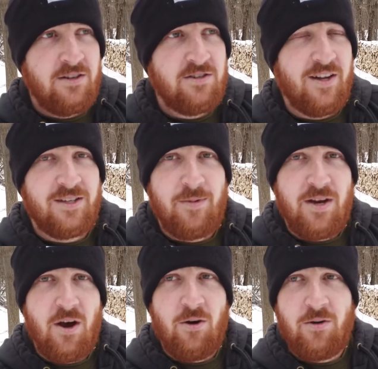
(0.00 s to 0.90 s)
It just lets me
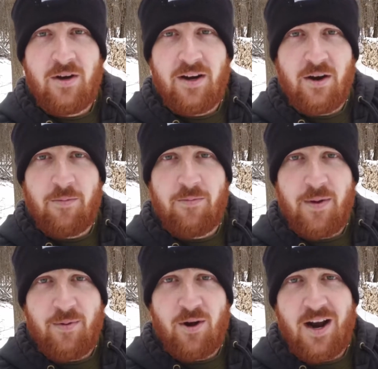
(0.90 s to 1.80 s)
know, you know,
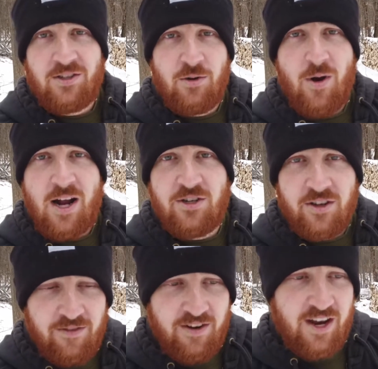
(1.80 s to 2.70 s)
people are actually
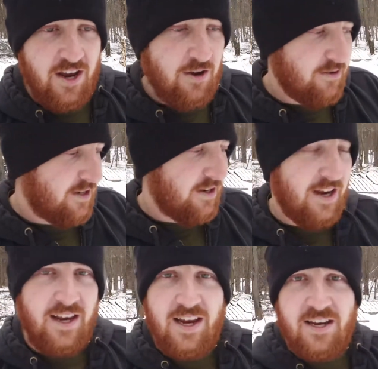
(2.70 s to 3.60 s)
watching the videos and
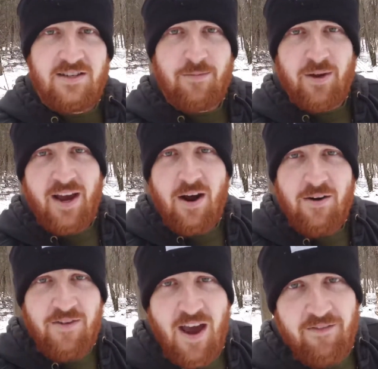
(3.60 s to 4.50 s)
getting something
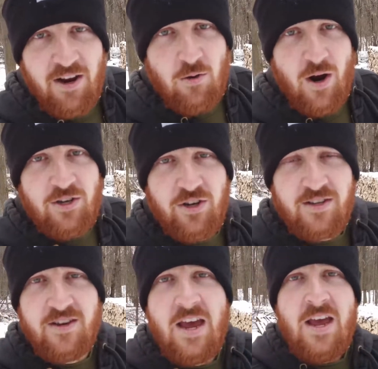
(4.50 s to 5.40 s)
out. If you have any
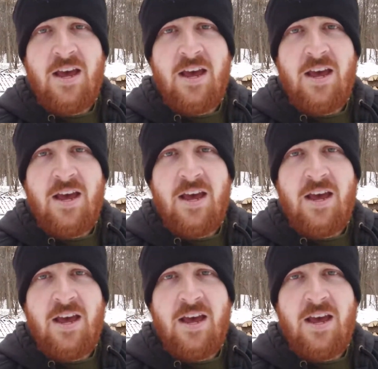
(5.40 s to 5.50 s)
questions,